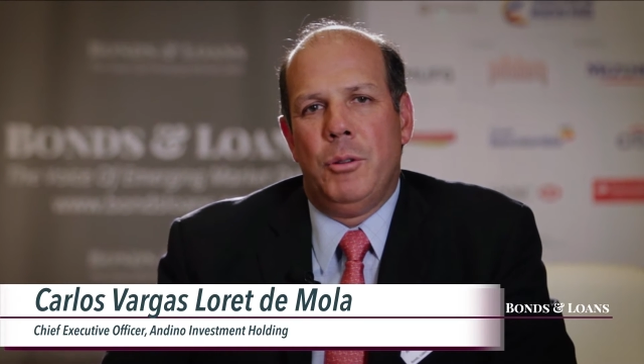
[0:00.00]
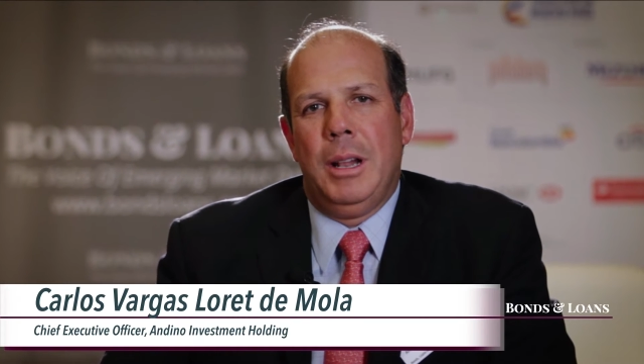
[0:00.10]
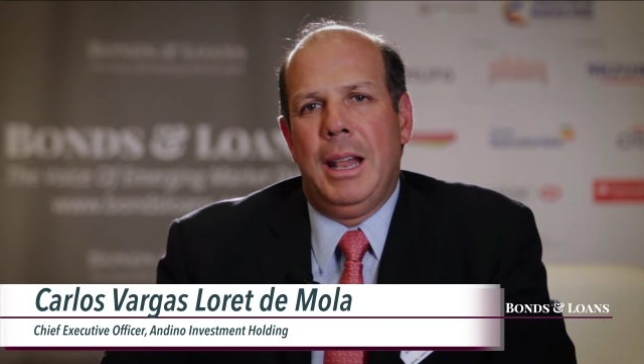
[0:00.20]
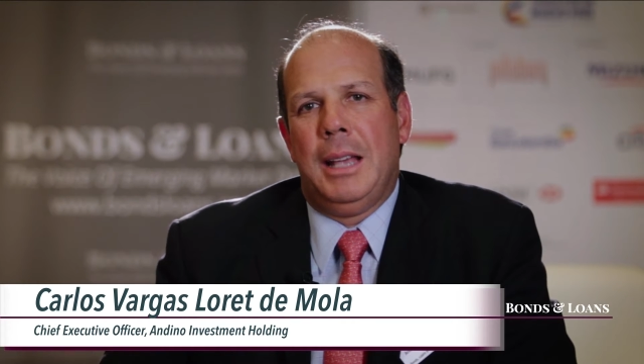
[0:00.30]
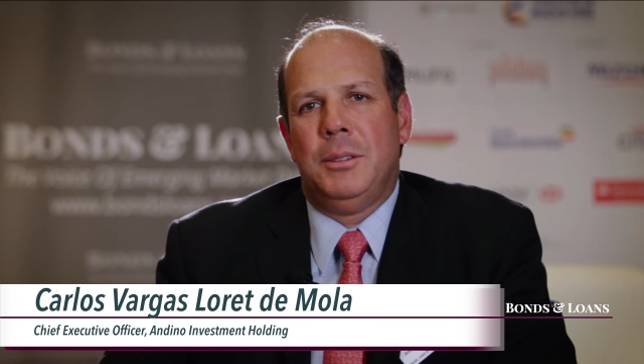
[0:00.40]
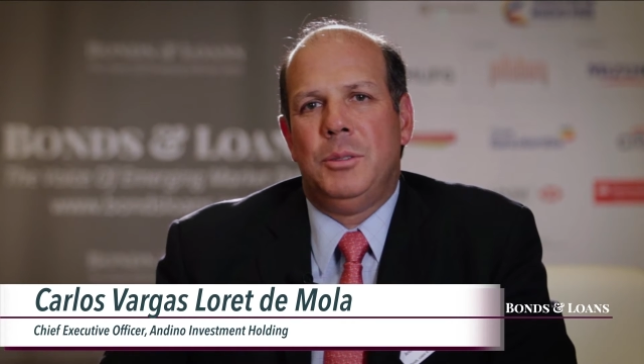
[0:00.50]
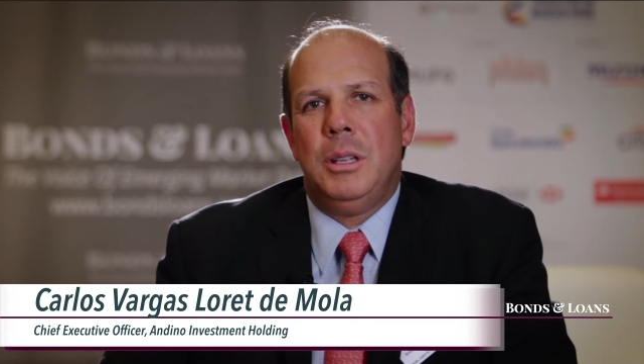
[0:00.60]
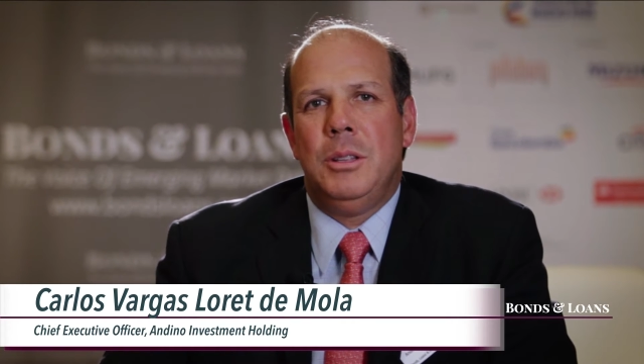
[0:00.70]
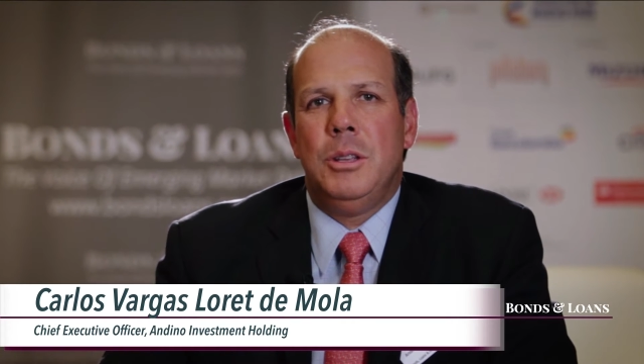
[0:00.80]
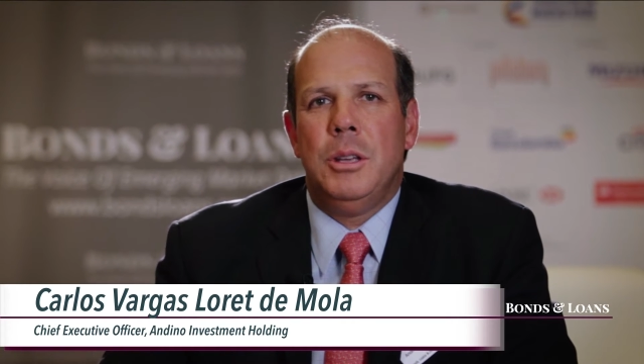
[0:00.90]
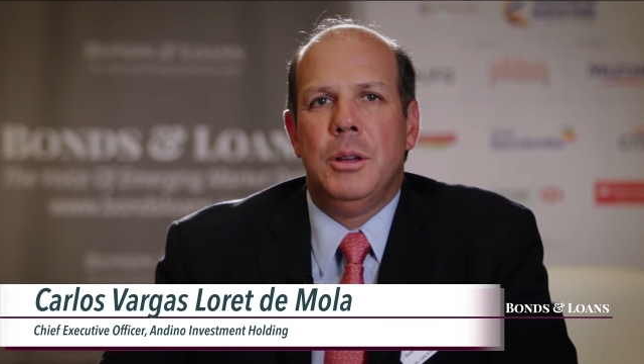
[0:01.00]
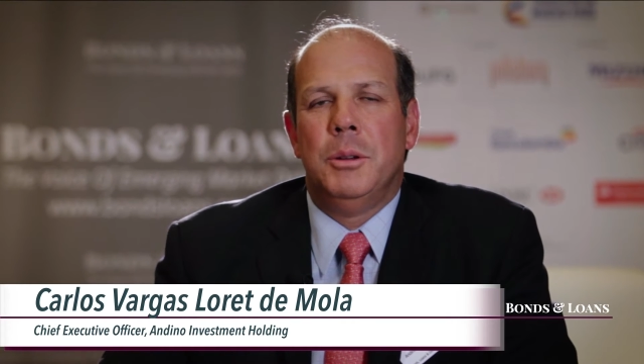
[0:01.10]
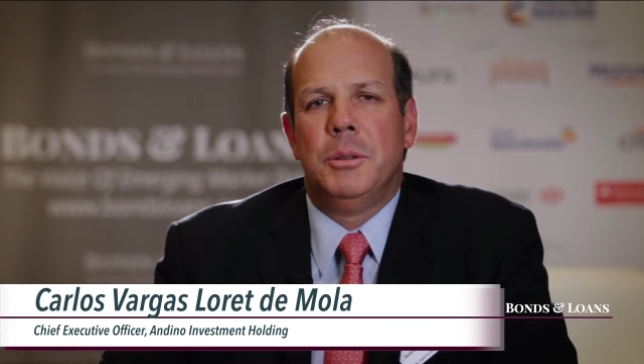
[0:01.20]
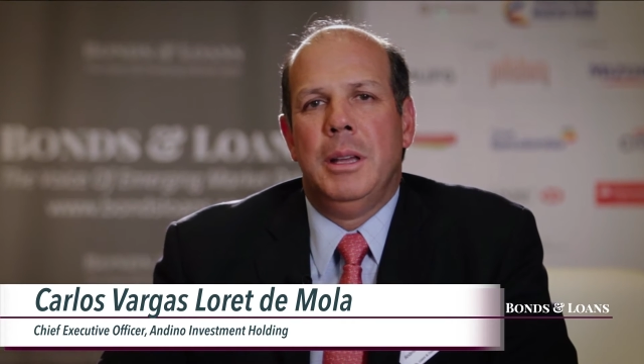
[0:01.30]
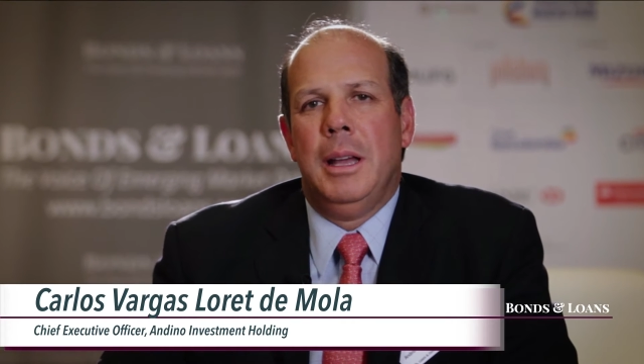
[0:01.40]
the last 10
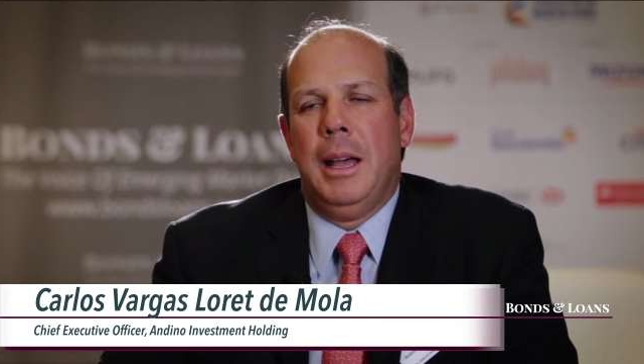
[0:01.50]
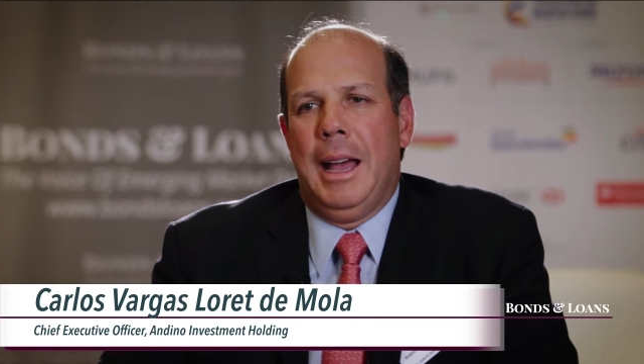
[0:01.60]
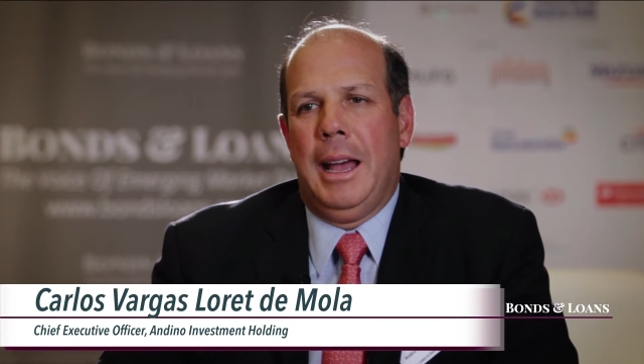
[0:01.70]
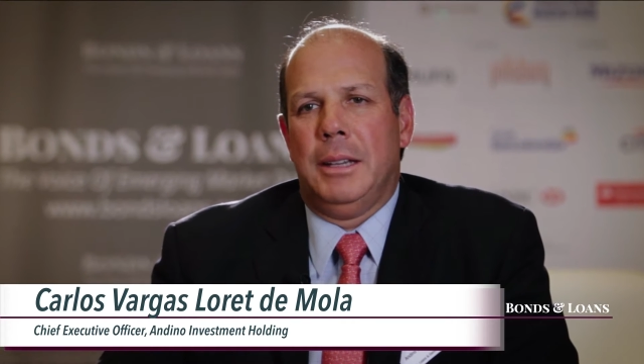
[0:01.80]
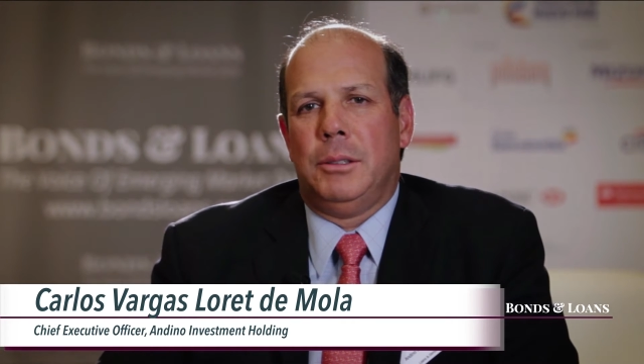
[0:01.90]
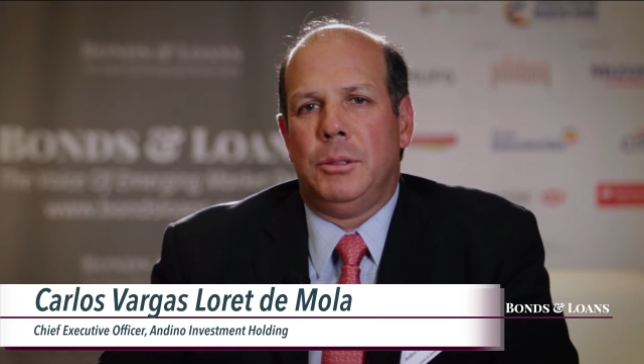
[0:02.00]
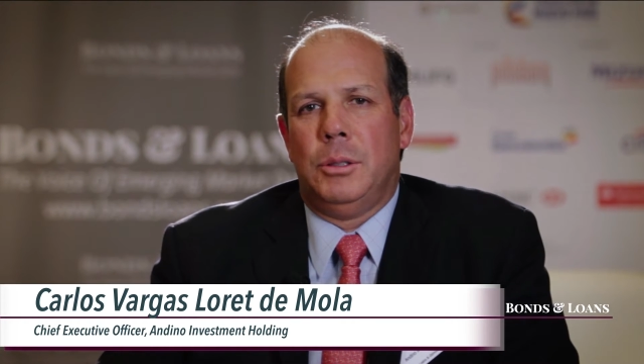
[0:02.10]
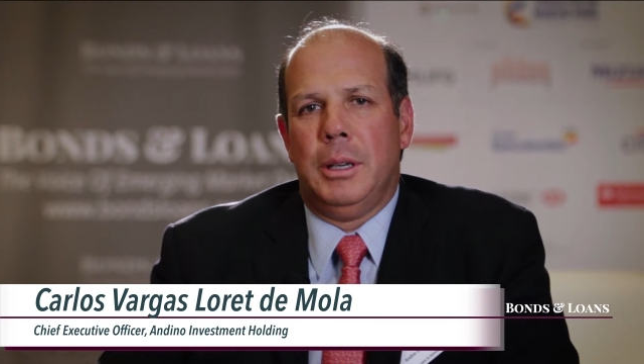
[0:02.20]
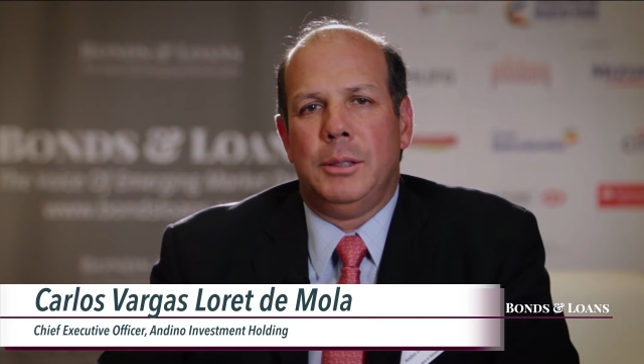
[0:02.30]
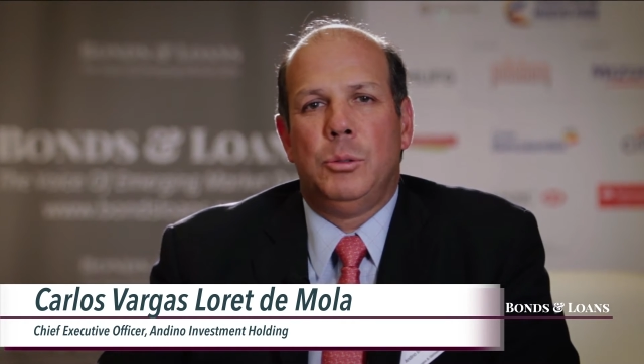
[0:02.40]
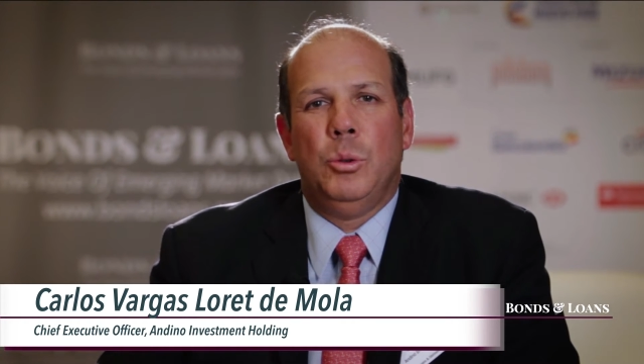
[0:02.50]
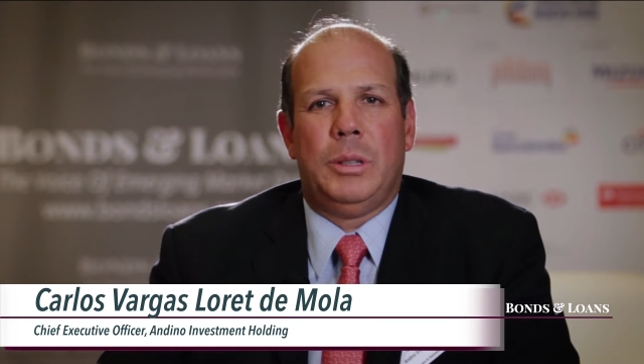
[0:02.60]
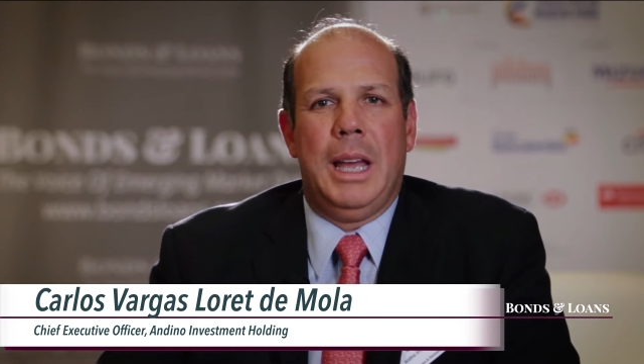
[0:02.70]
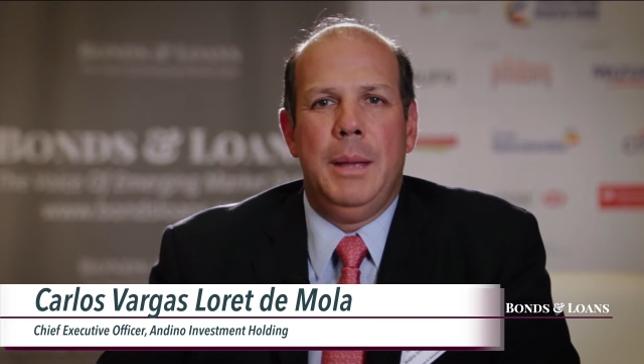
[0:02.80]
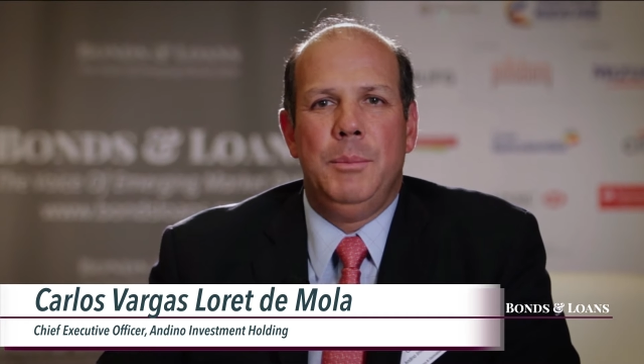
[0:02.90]
years at 2
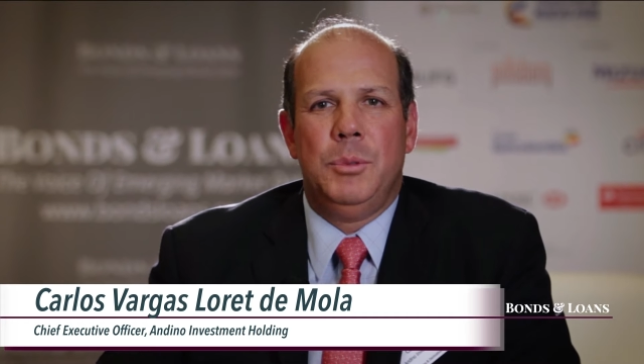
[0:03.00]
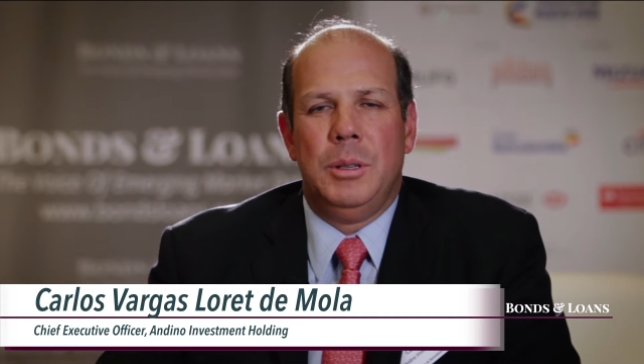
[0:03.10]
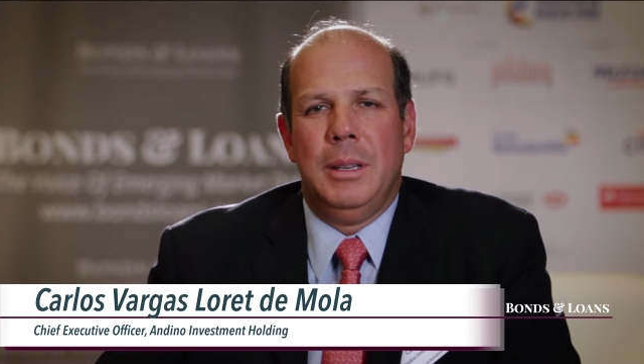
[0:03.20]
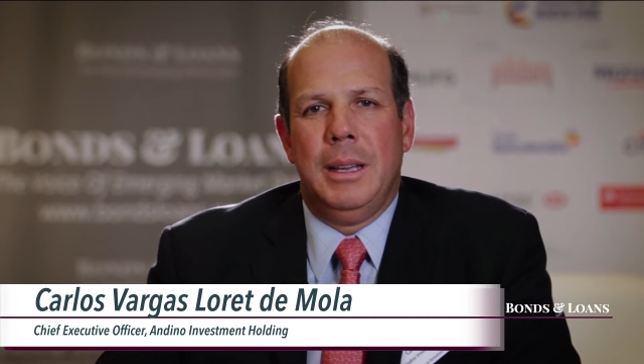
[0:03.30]
times